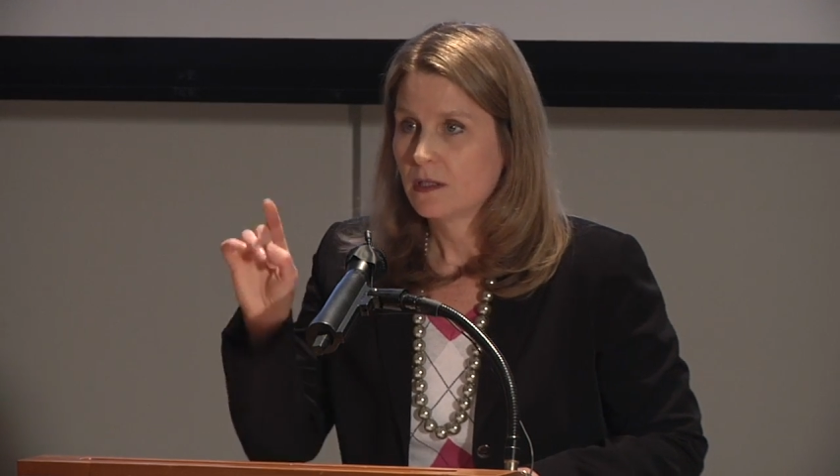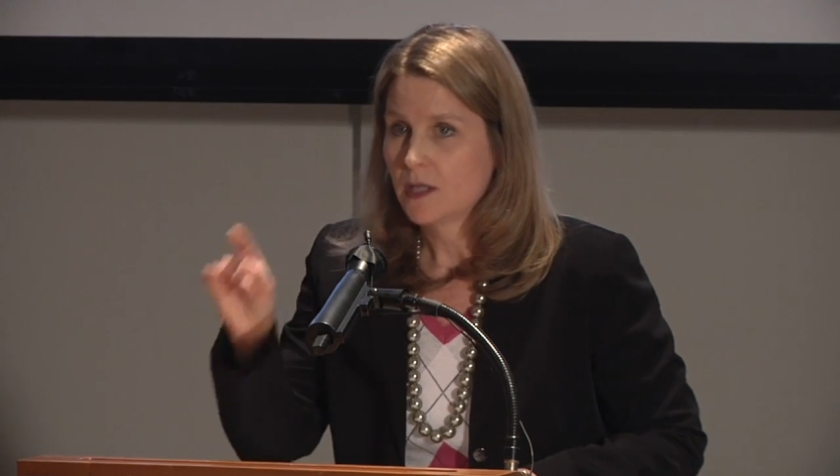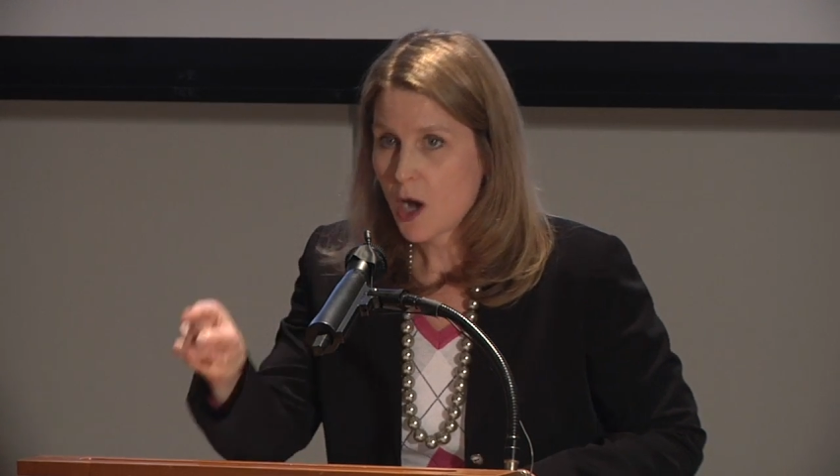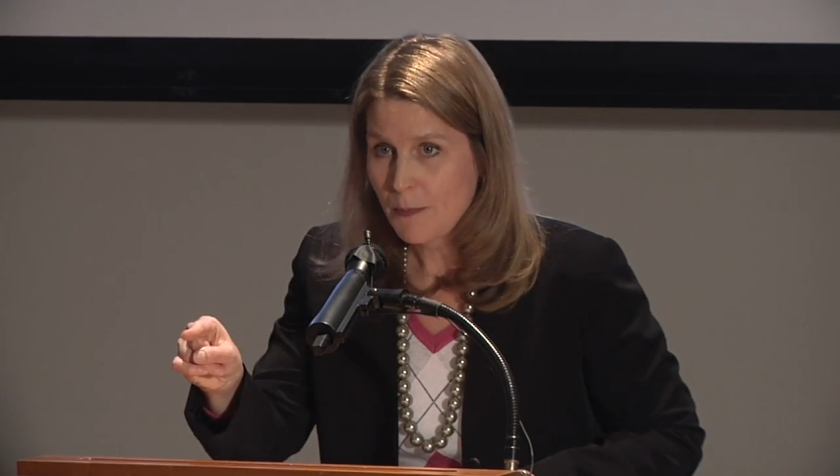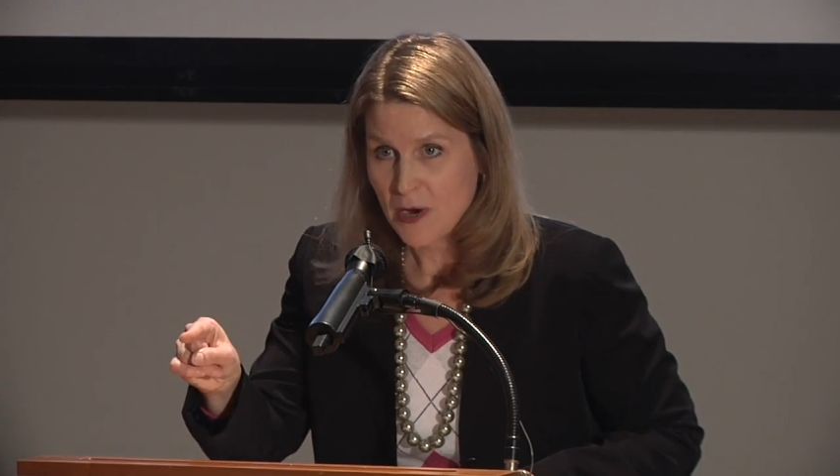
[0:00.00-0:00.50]

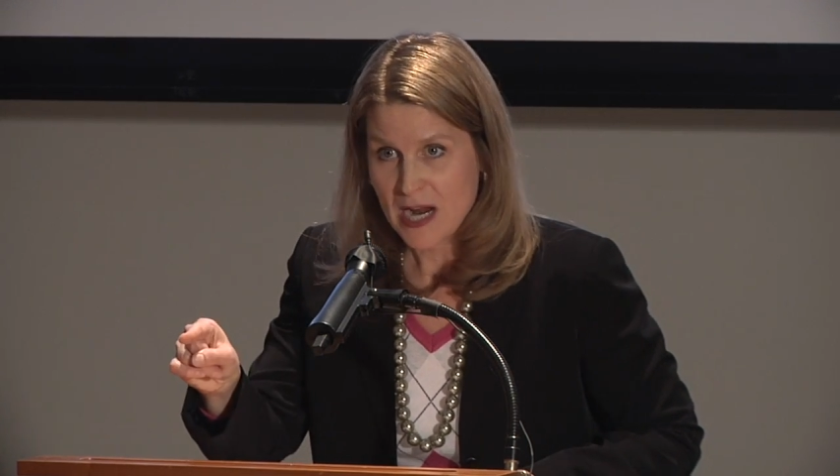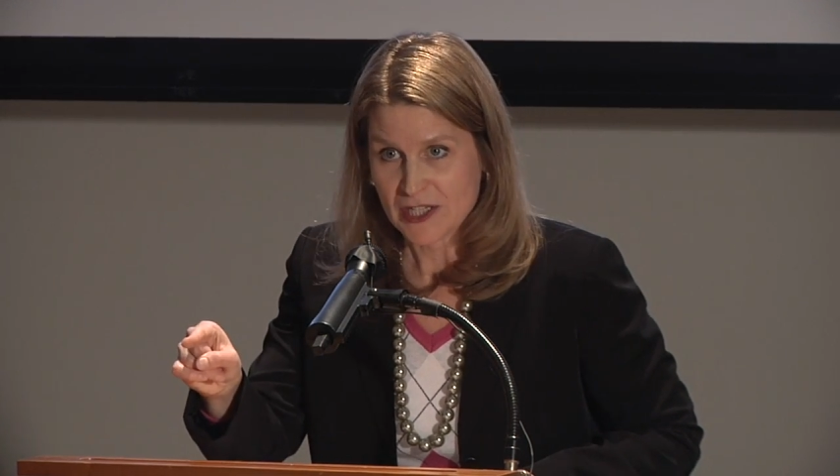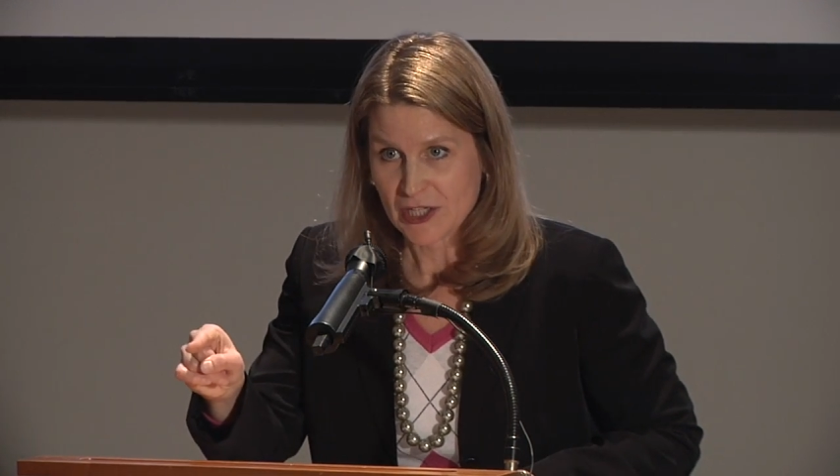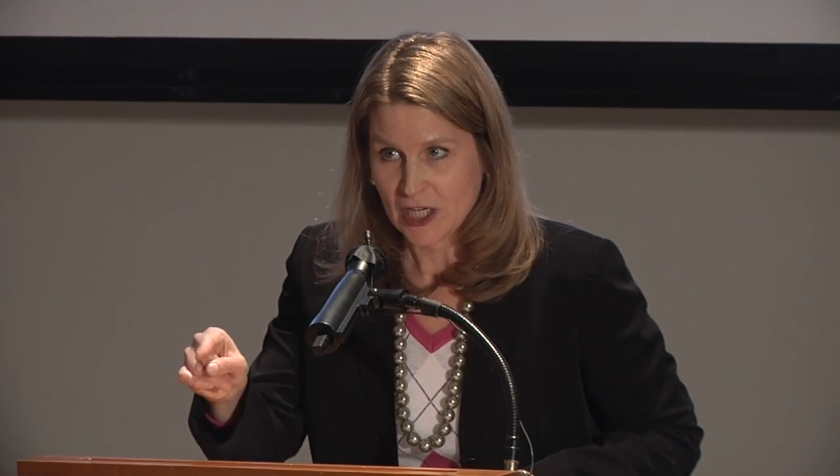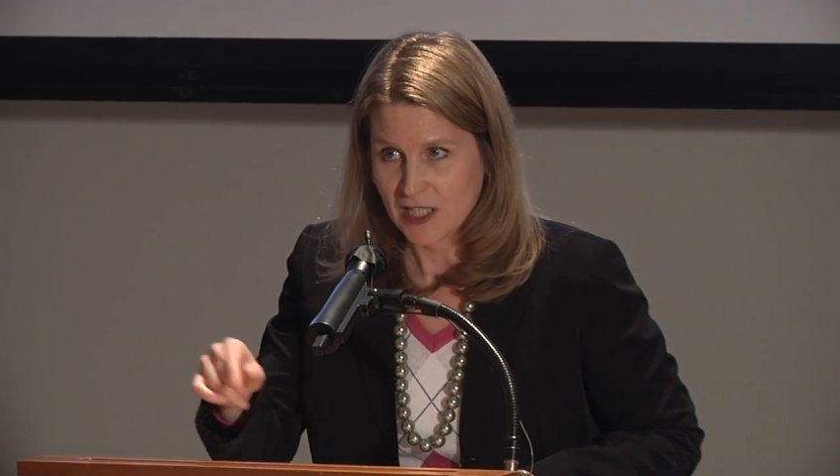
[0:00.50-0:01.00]
no
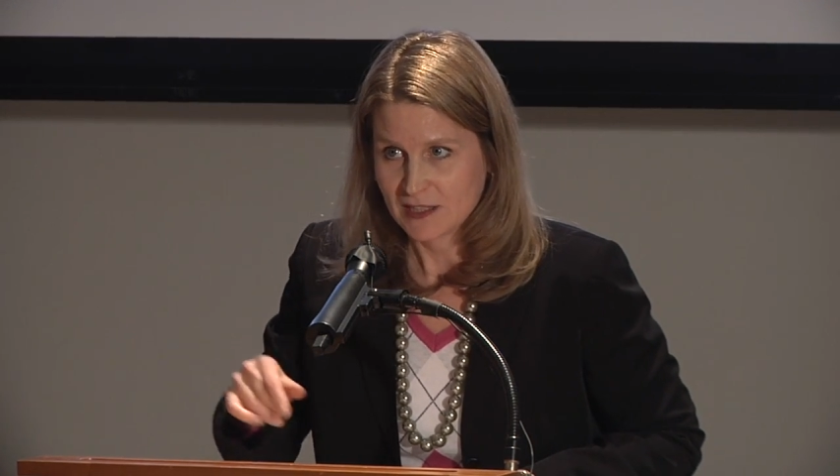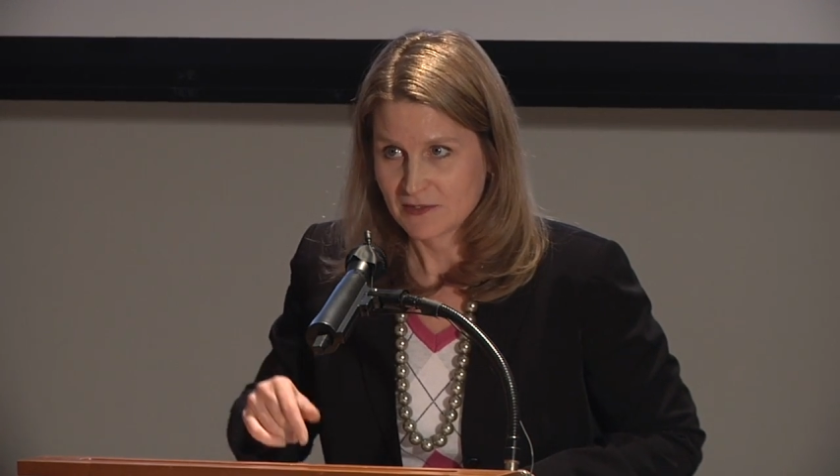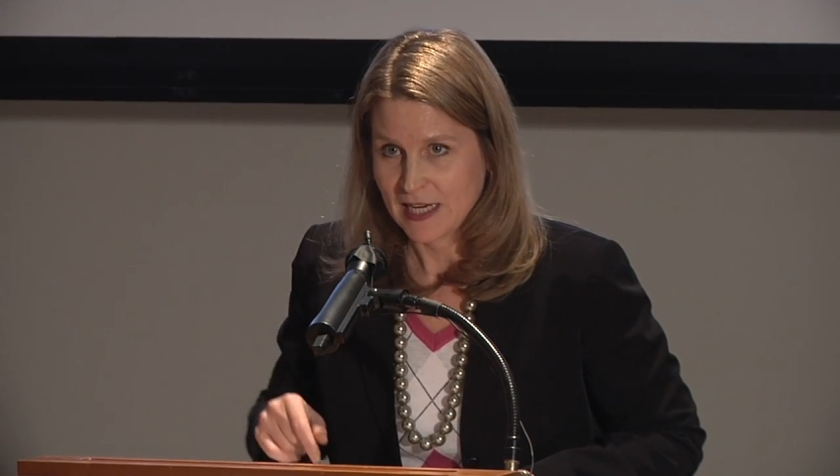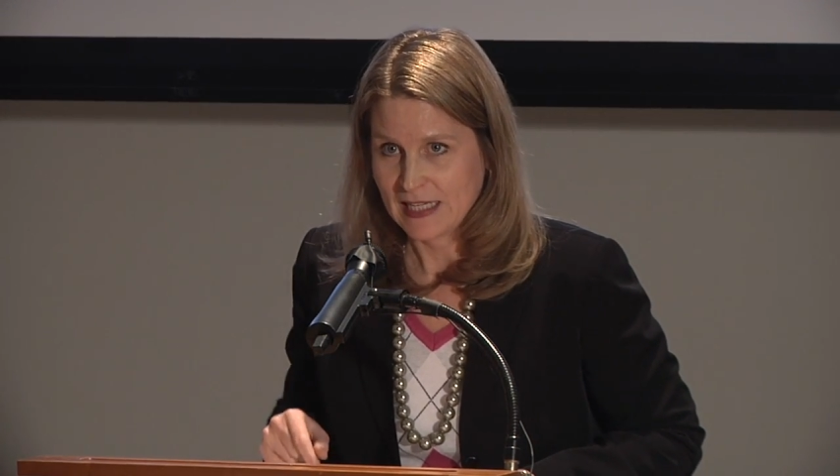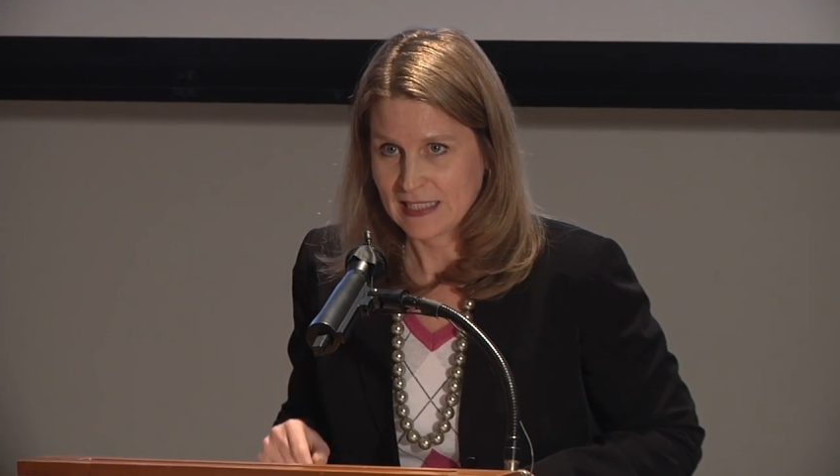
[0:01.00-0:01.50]
pressure,
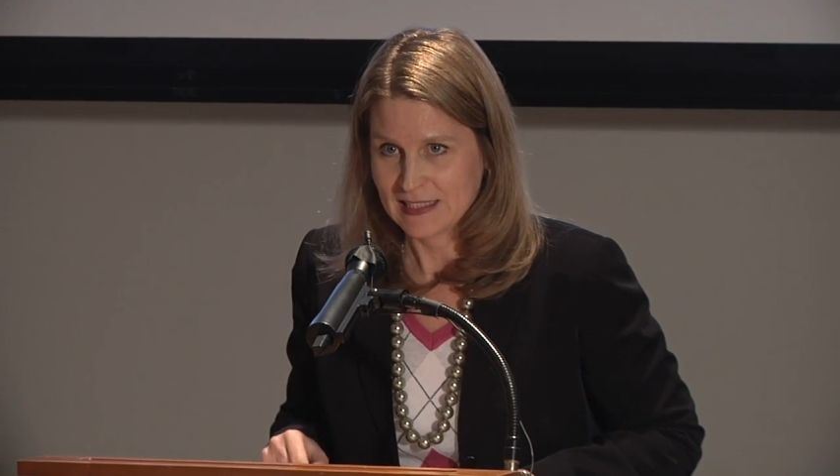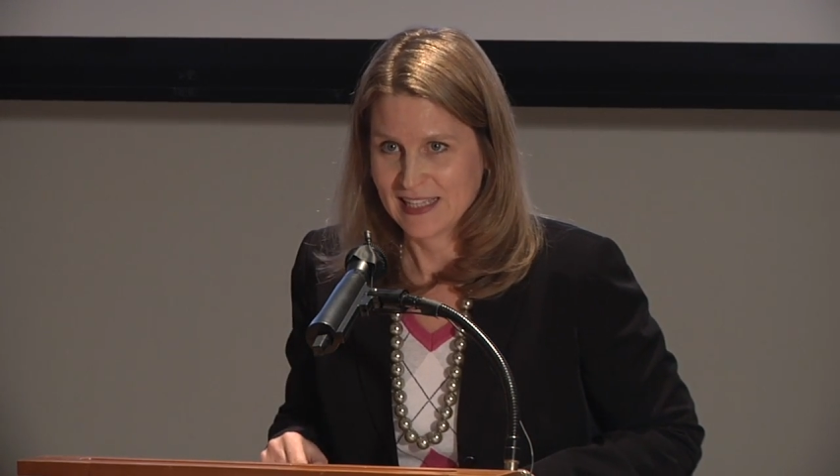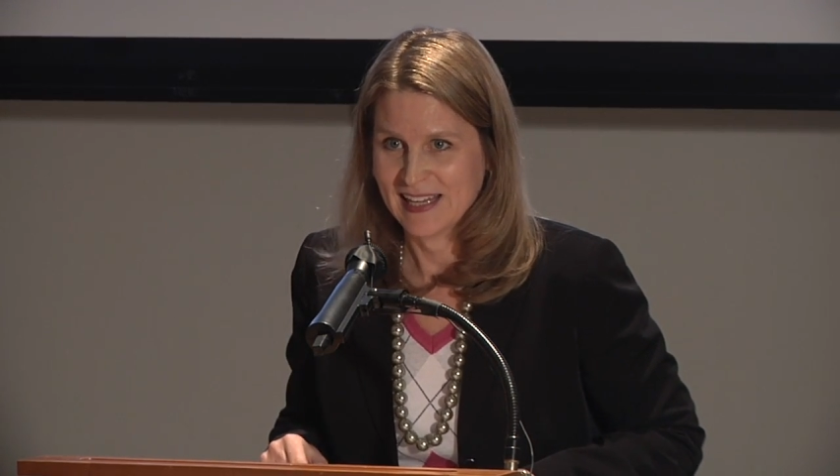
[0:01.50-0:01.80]
right?